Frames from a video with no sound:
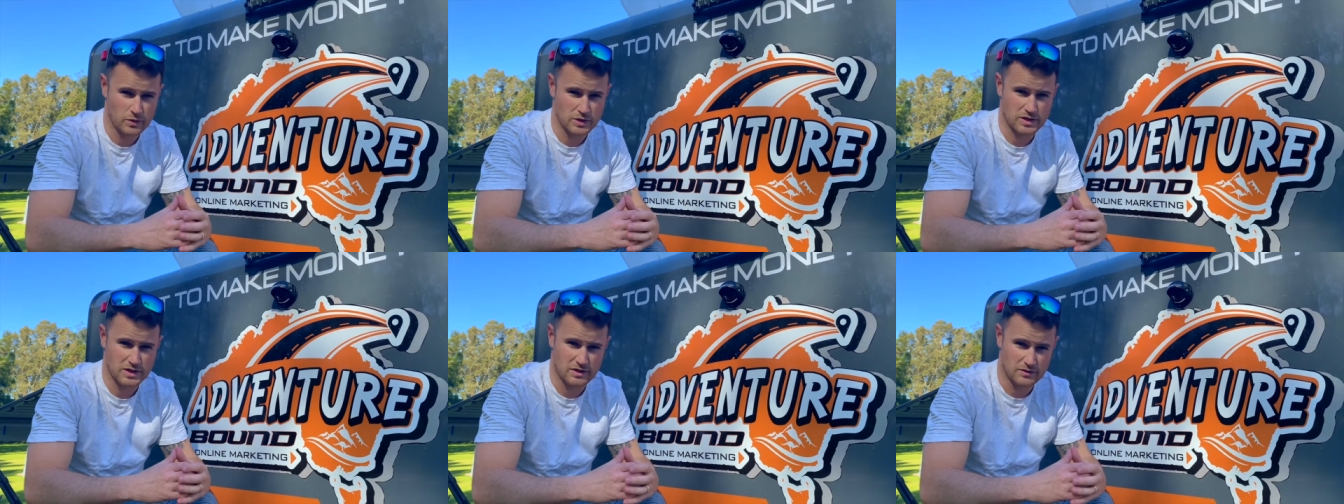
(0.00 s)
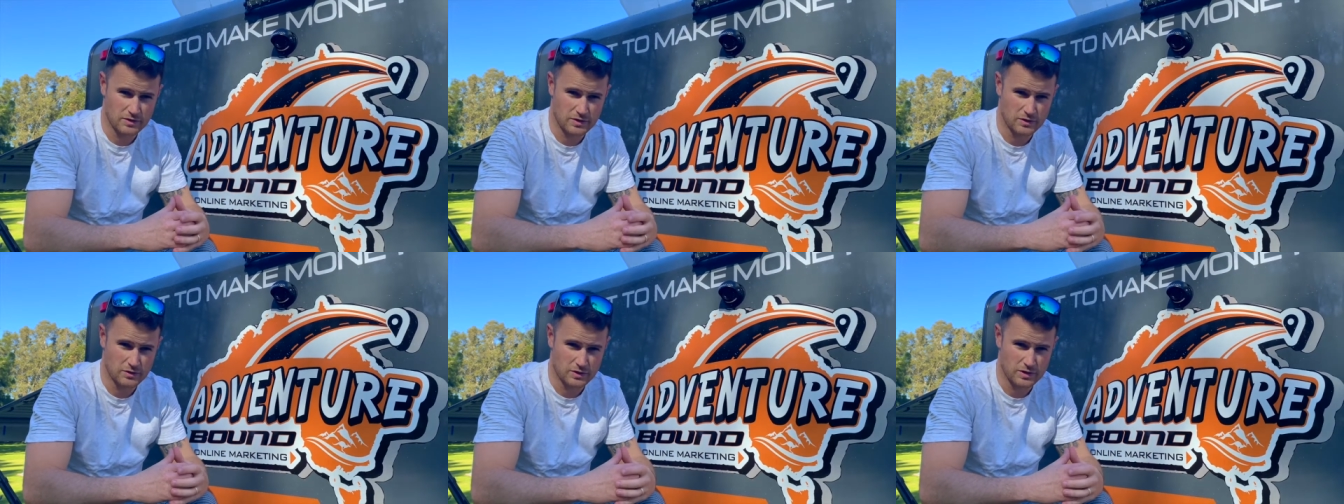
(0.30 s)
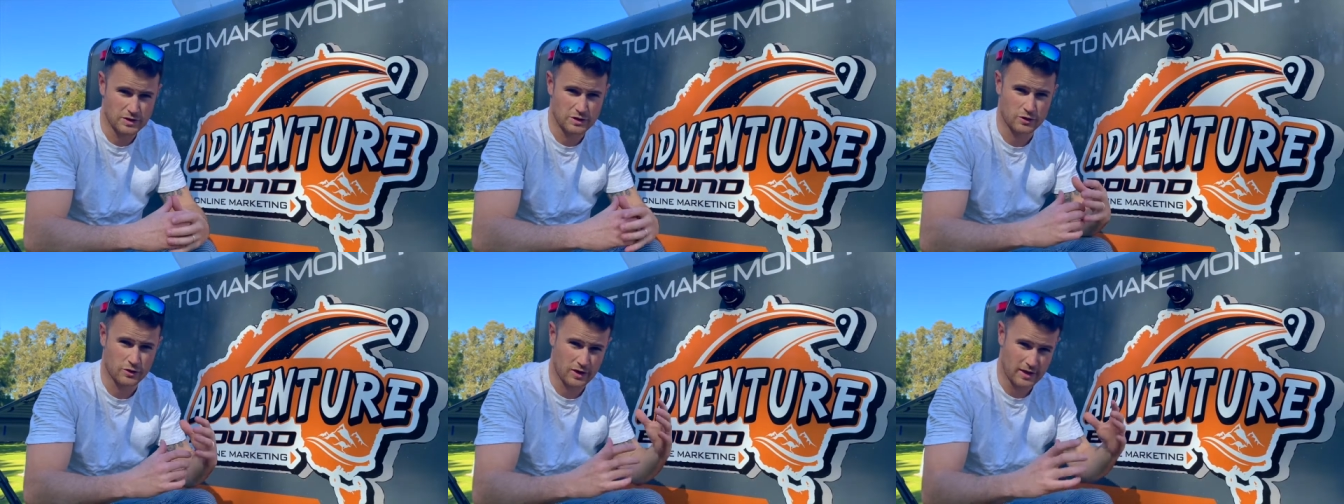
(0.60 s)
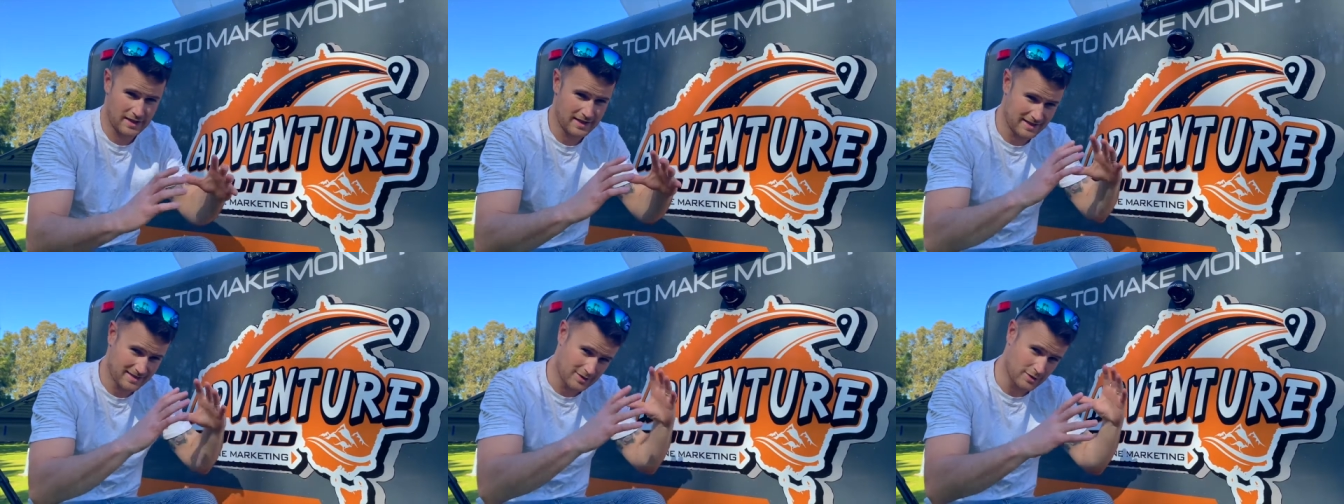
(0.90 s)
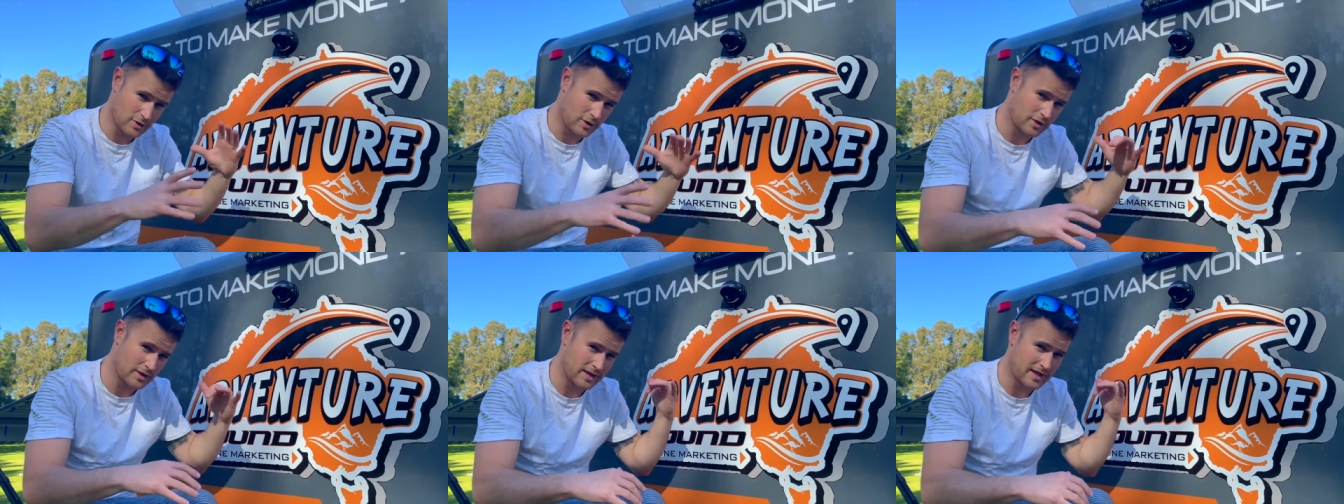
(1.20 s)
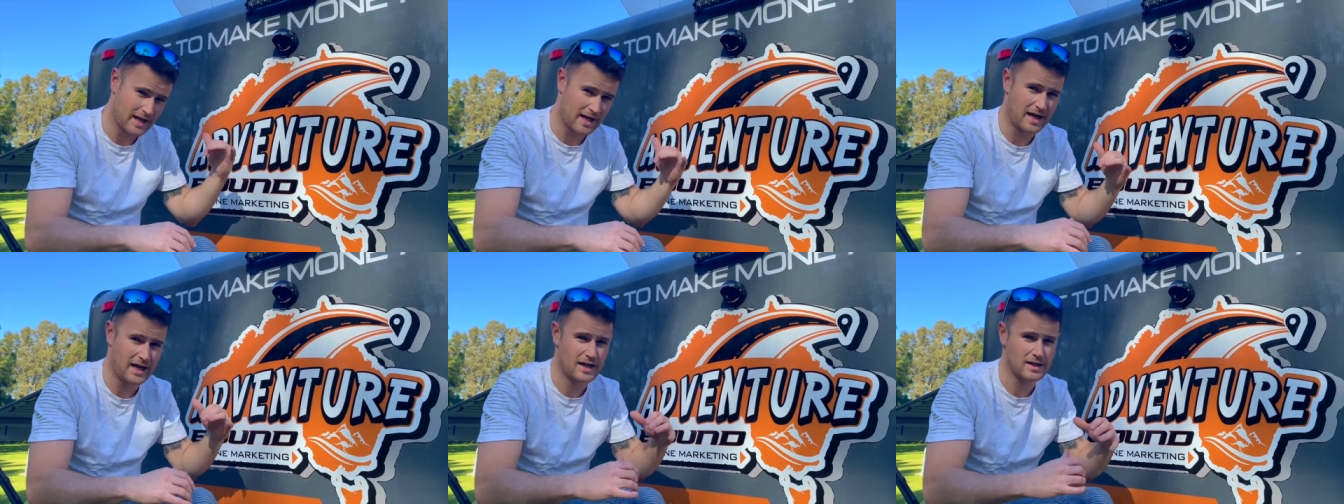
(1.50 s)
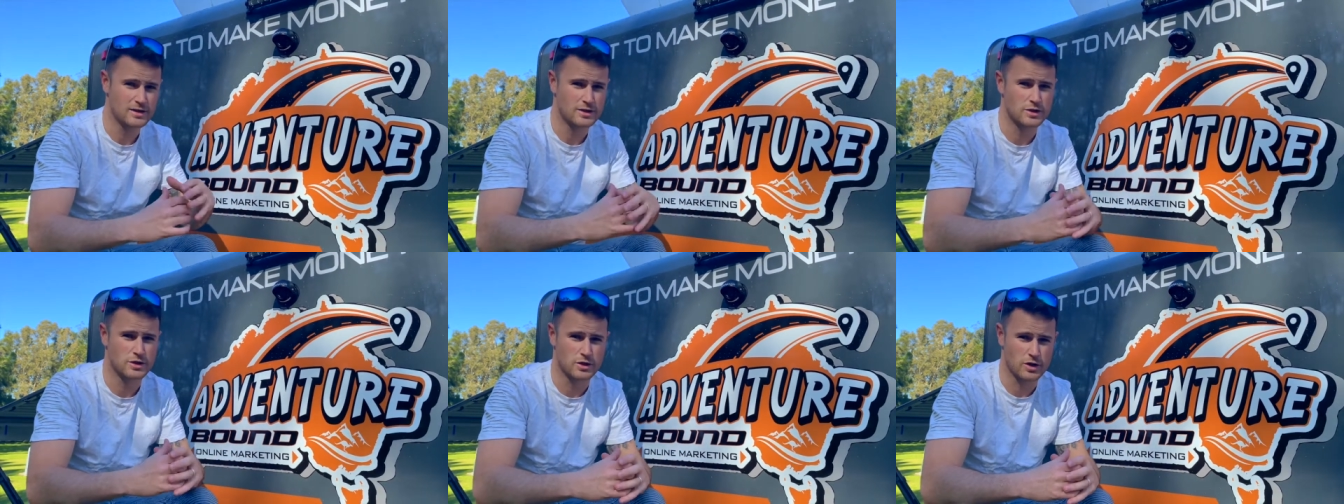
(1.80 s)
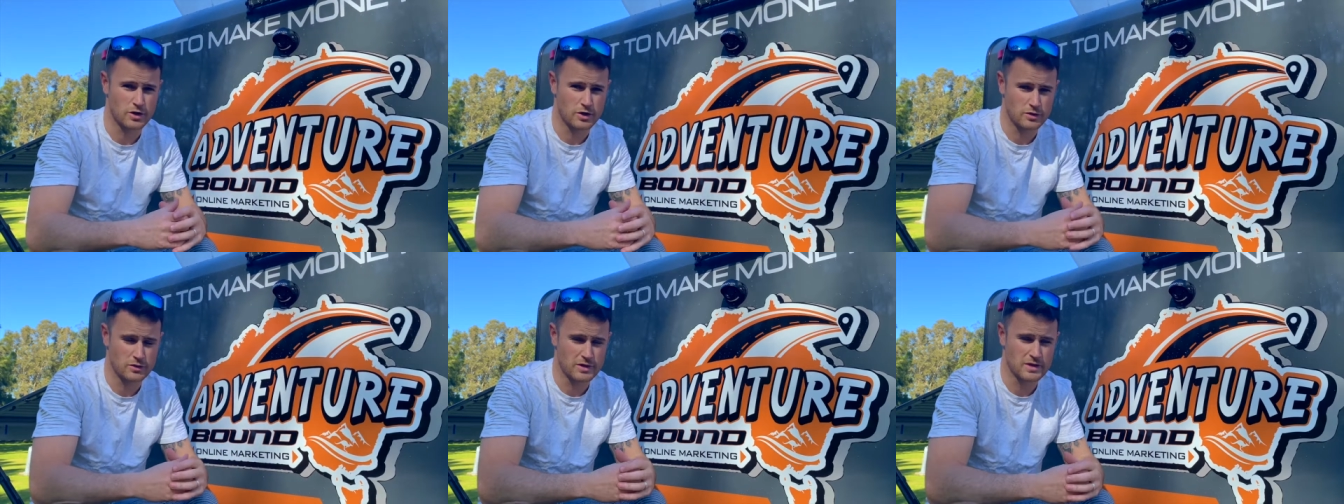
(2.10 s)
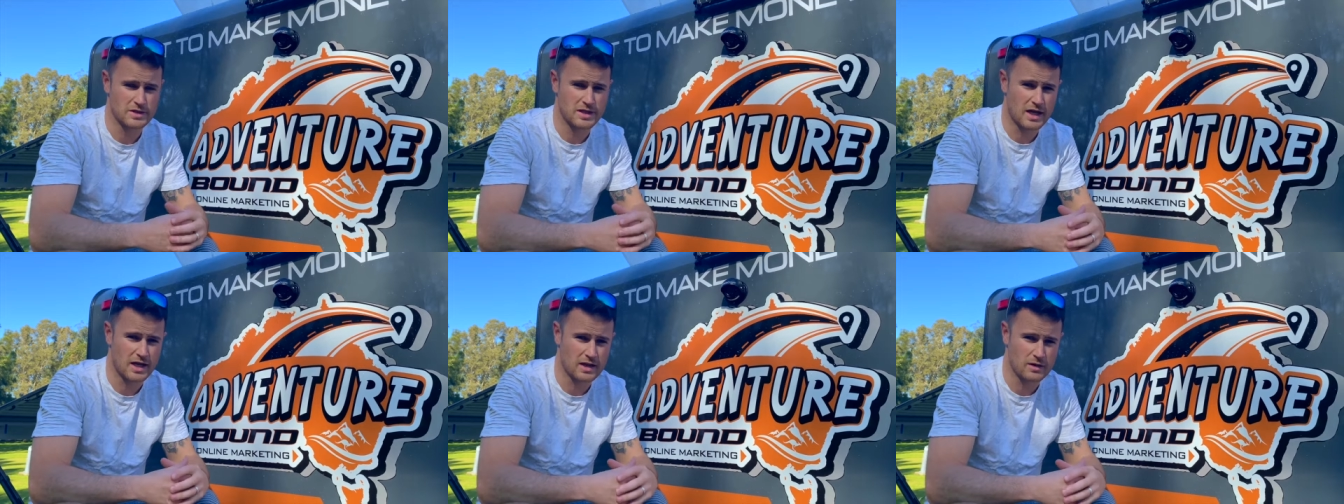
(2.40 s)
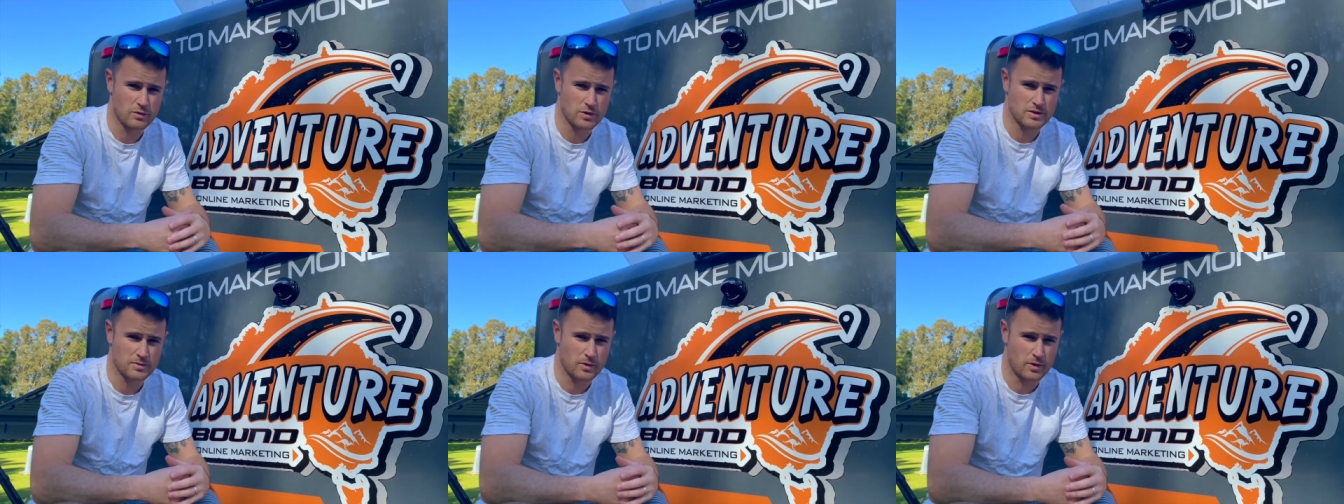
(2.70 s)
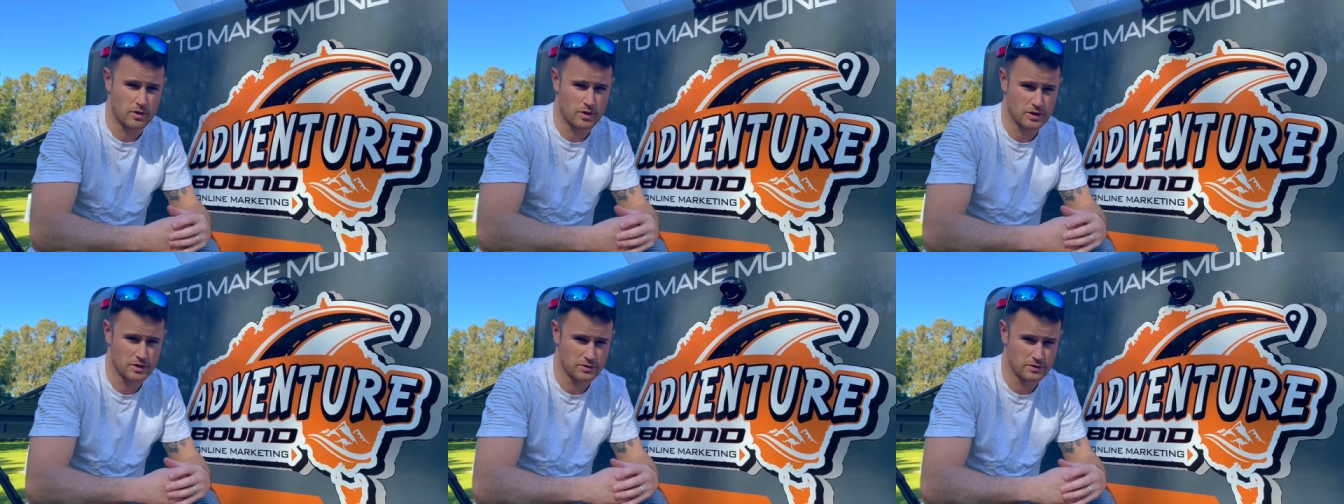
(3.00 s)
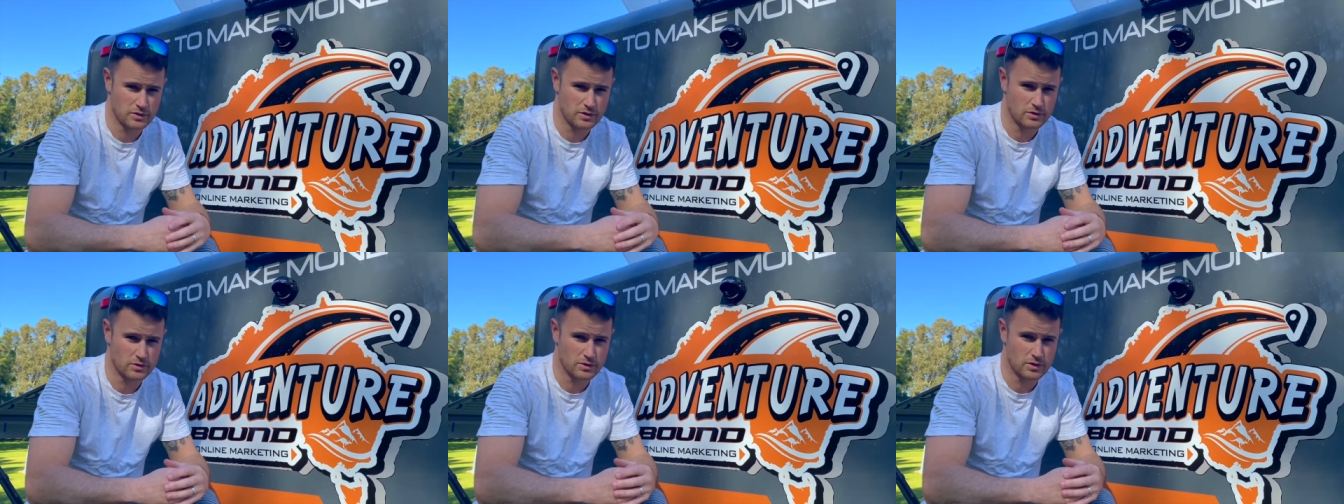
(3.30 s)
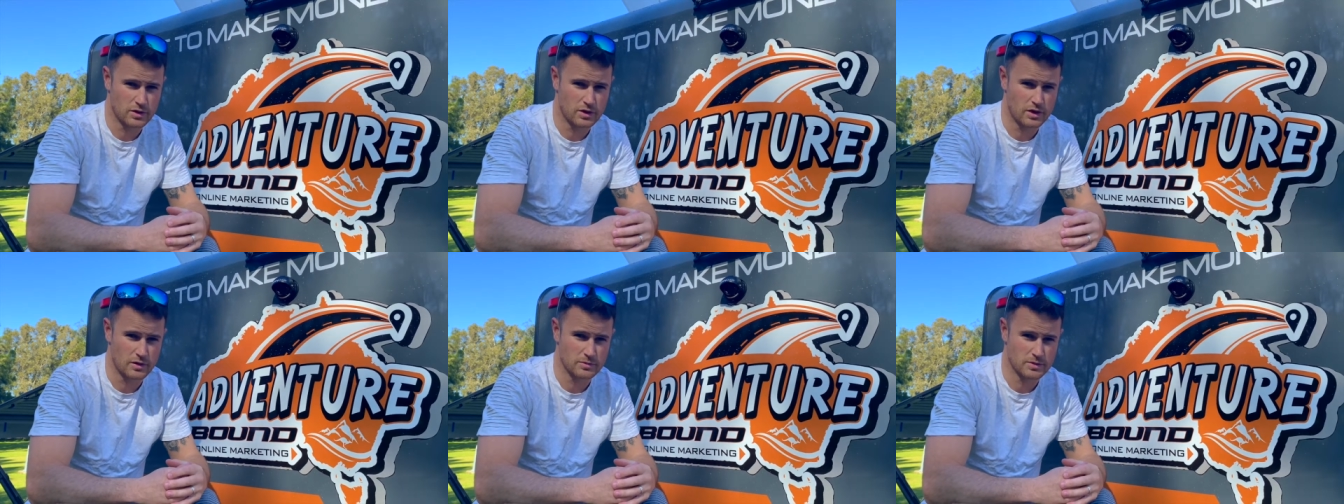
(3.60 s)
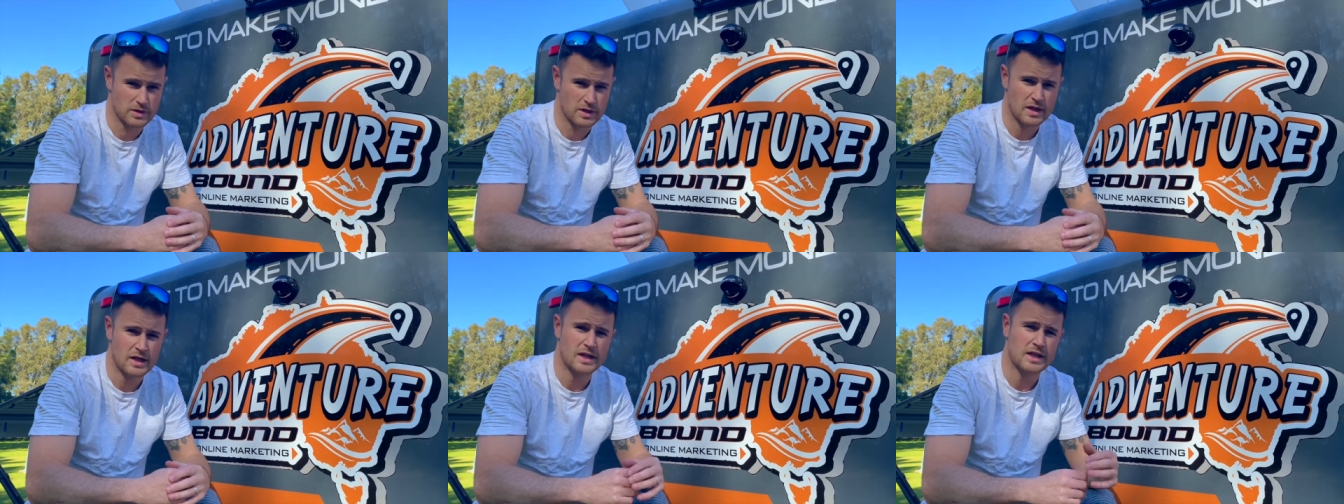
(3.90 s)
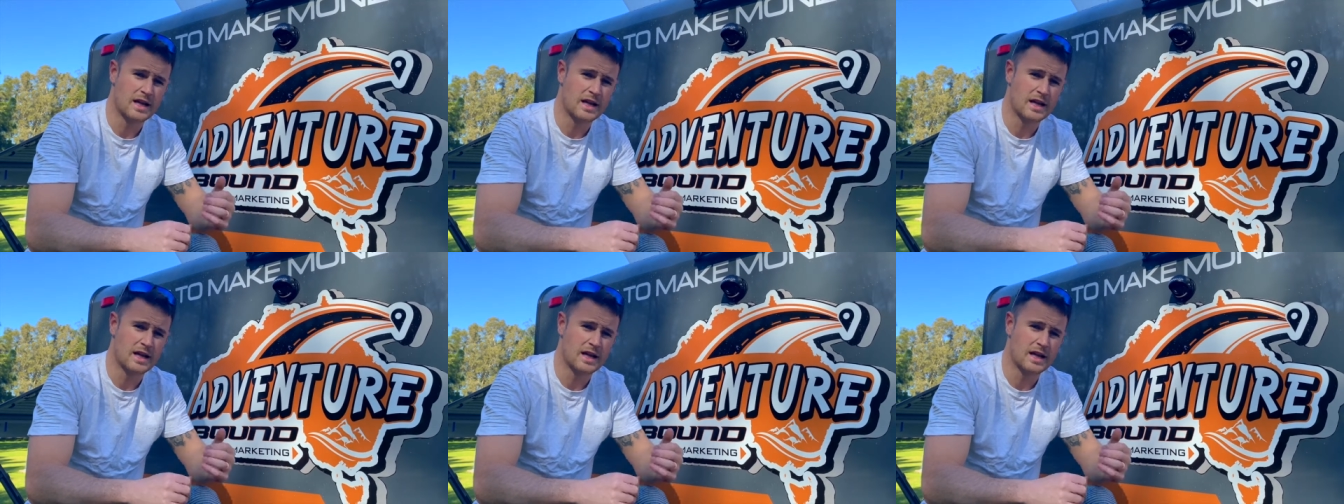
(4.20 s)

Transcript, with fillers: which gives you a screen inside the car to show you exactly what's behind you at all times.